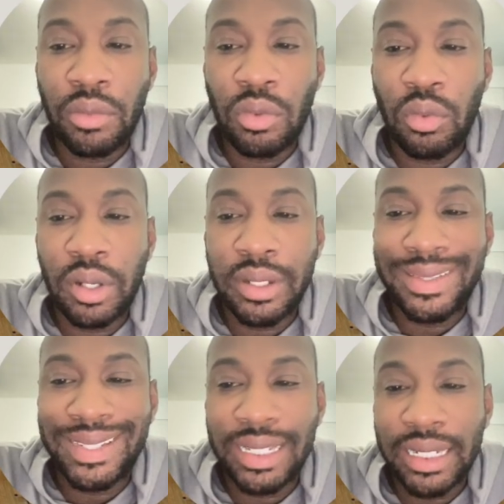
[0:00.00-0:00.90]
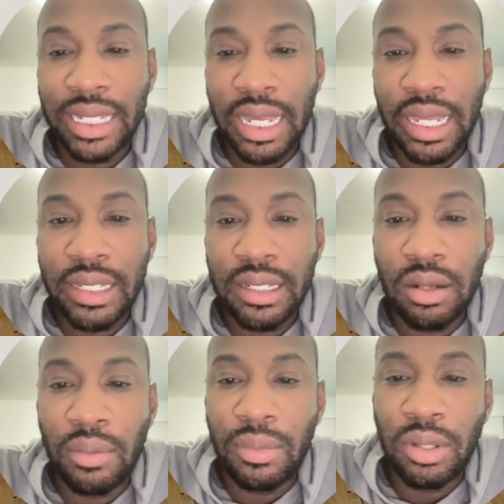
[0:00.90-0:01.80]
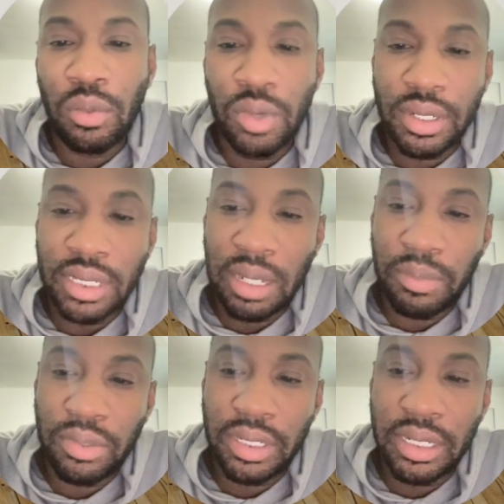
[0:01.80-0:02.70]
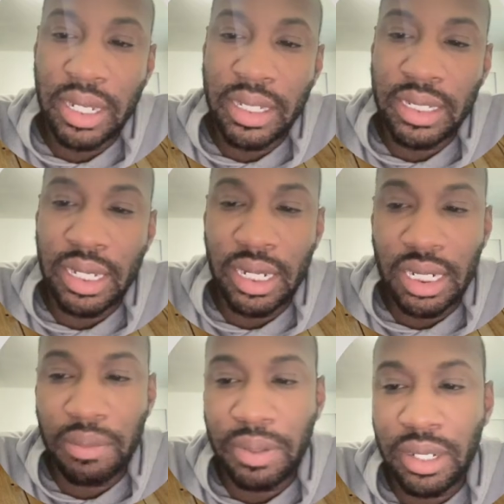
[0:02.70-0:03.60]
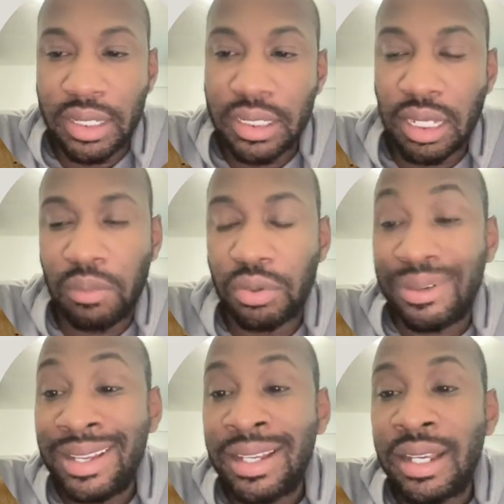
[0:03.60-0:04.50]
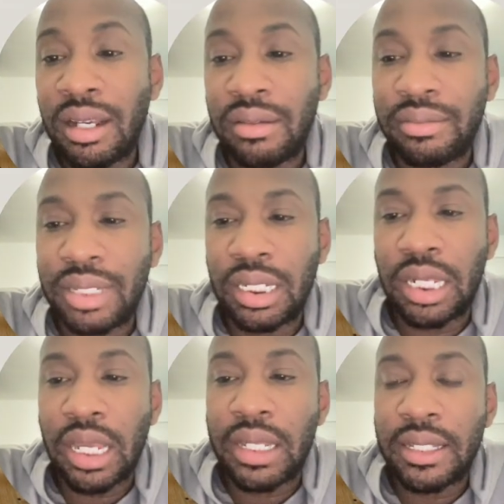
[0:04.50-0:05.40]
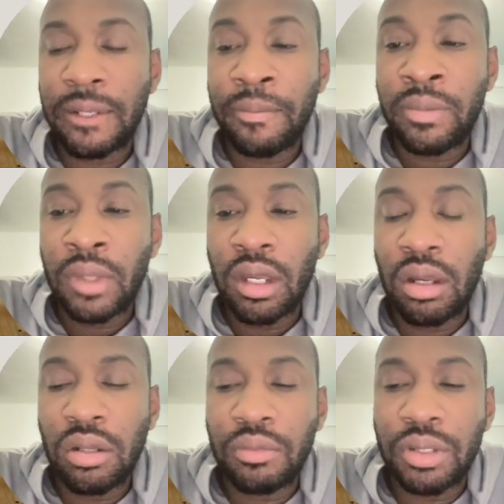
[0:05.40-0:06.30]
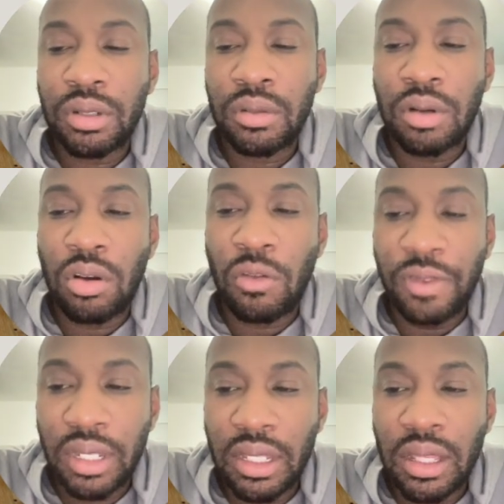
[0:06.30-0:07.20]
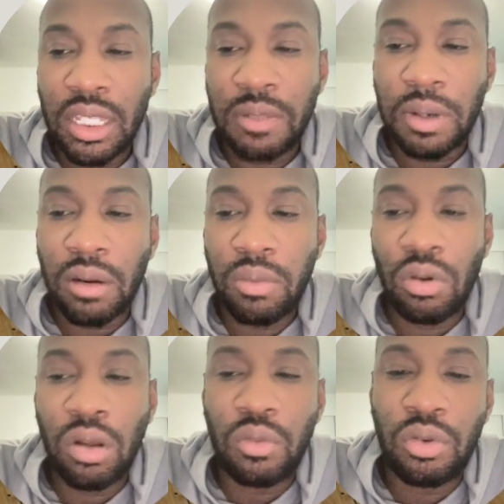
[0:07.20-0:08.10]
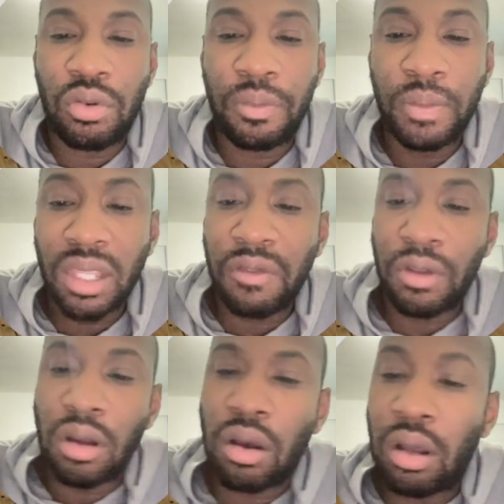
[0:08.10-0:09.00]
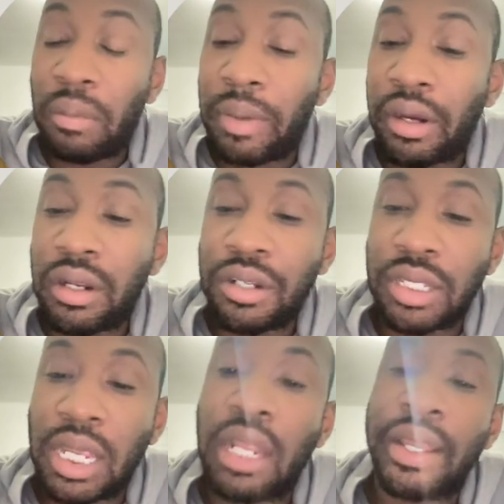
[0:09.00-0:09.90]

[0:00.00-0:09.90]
was the t-test, the one sample t-test and the independent sample t-test. So hopefully this PowerPoint will give you all a better understanding